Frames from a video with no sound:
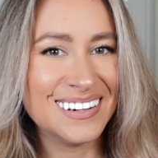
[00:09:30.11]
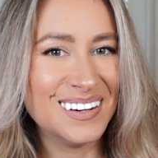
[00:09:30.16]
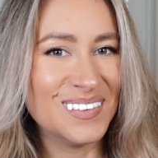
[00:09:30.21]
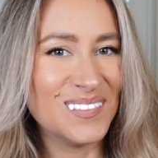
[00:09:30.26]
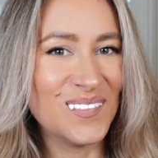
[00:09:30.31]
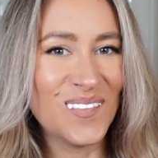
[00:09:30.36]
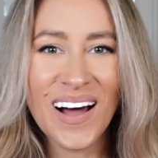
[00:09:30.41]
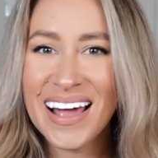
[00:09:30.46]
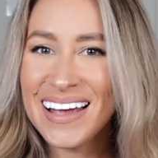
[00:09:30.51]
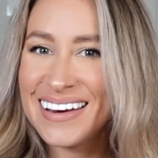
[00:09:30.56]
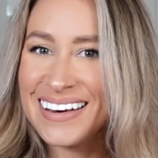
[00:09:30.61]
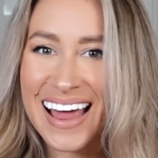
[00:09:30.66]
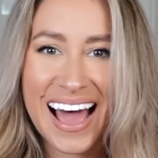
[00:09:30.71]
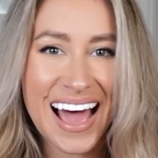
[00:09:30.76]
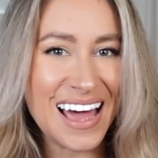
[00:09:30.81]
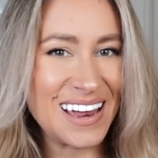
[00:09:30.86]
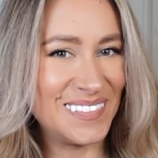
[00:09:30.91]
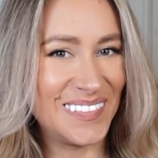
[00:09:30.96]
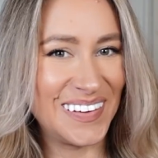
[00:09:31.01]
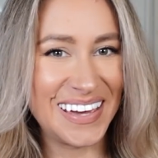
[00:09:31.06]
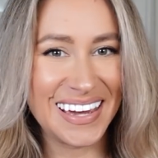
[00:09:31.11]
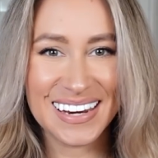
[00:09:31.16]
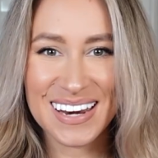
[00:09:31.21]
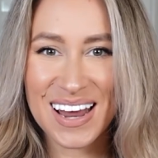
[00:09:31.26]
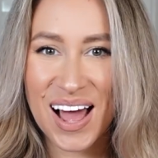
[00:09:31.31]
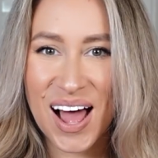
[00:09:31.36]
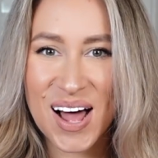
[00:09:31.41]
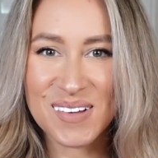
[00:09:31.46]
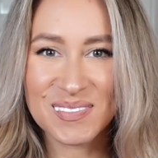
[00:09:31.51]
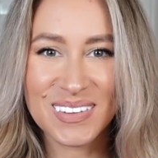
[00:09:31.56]
Why not
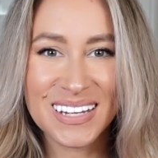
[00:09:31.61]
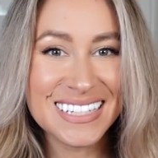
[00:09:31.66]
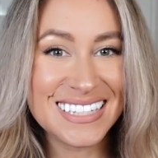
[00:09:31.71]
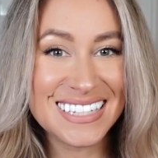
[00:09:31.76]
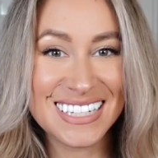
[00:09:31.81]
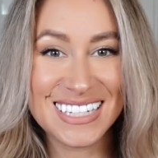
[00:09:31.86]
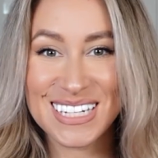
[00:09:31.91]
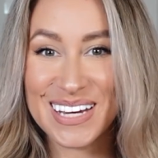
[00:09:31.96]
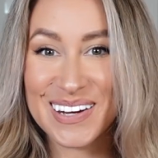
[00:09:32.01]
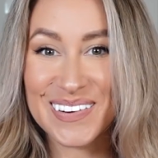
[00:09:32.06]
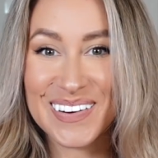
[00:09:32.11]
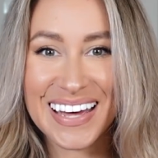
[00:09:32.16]
Vietnam? Let's do